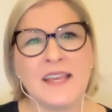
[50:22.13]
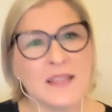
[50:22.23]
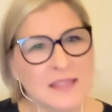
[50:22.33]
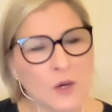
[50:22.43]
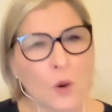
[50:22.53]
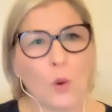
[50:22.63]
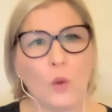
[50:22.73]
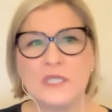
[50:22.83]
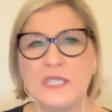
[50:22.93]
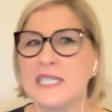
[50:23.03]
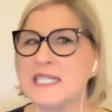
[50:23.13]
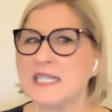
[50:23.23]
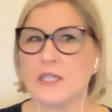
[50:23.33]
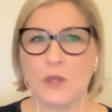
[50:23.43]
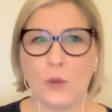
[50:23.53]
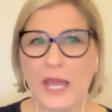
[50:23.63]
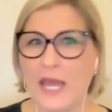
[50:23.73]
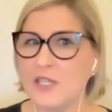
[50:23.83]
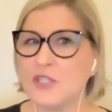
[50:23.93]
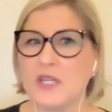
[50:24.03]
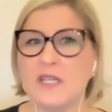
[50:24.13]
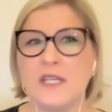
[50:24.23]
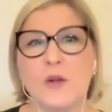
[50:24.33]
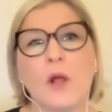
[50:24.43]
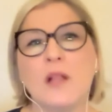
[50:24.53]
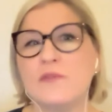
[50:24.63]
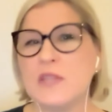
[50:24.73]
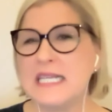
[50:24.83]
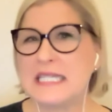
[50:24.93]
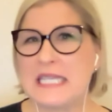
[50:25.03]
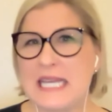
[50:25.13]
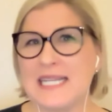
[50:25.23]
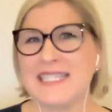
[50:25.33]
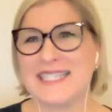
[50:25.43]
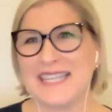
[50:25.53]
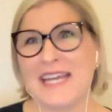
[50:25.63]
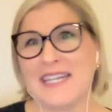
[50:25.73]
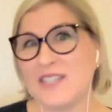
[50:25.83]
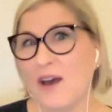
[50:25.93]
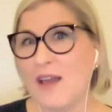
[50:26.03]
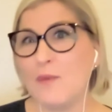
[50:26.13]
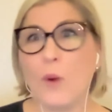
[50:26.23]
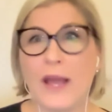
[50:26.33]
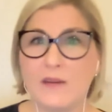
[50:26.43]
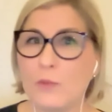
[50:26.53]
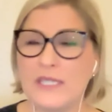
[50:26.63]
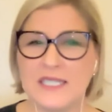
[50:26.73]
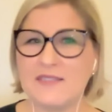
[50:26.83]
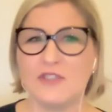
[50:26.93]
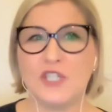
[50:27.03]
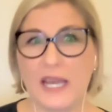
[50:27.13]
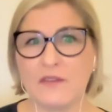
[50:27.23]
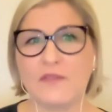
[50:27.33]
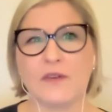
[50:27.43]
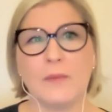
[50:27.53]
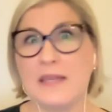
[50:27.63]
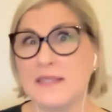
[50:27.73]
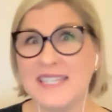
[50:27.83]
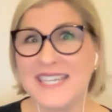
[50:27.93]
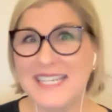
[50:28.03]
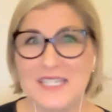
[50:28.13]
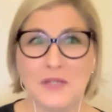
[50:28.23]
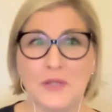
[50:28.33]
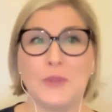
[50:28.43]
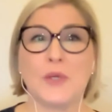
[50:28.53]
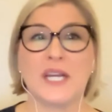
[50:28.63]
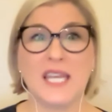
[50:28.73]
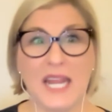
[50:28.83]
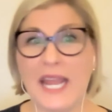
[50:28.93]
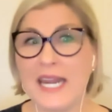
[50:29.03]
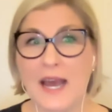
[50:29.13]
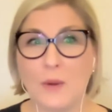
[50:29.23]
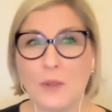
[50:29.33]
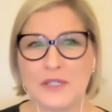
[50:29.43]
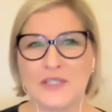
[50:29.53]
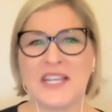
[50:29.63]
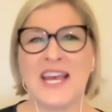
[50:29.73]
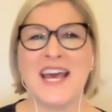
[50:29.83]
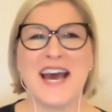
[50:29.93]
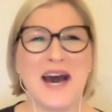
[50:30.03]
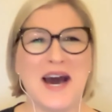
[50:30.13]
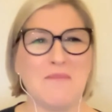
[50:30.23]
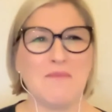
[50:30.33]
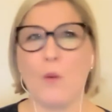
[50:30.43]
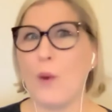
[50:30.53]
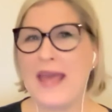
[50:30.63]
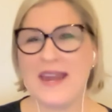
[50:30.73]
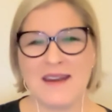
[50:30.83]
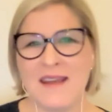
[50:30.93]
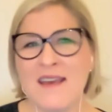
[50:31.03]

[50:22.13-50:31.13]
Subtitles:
the coldness, the location, all of these things at a time when we didn't jet from Helsinki to New York in 8 hours, when